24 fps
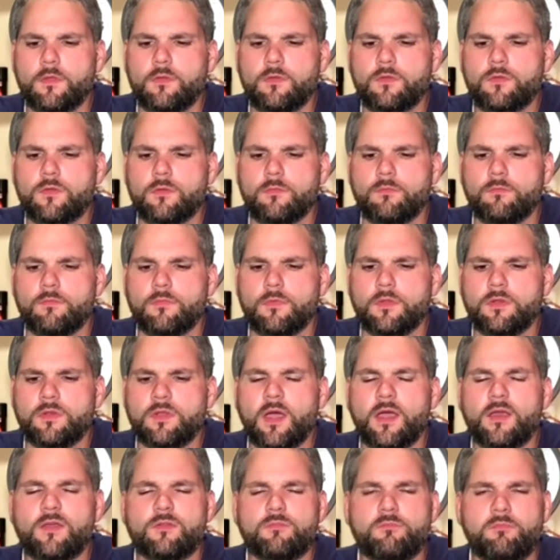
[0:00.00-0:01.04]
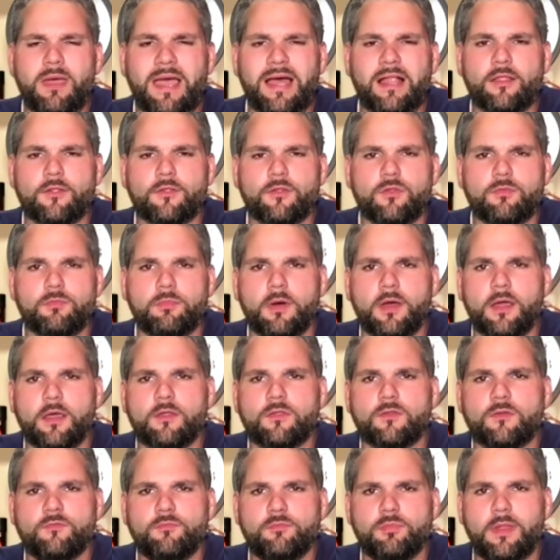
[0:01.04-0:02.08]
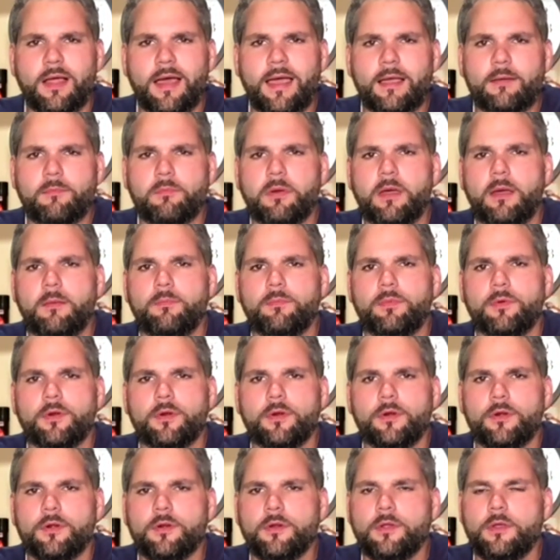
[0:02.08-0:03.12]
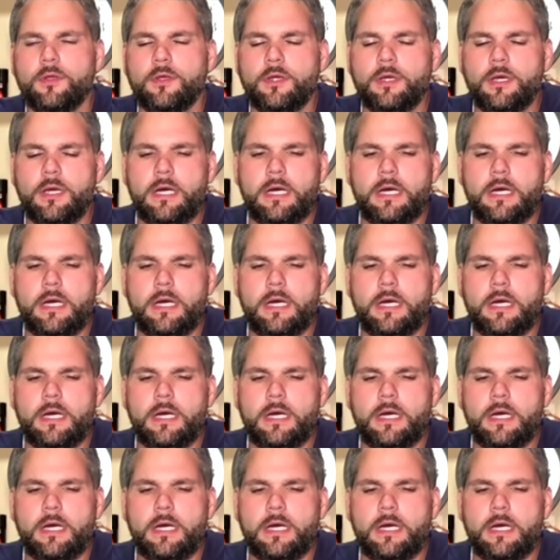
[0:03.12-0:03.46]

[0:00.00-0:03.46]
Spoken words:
some nice balanced spice of black pepper,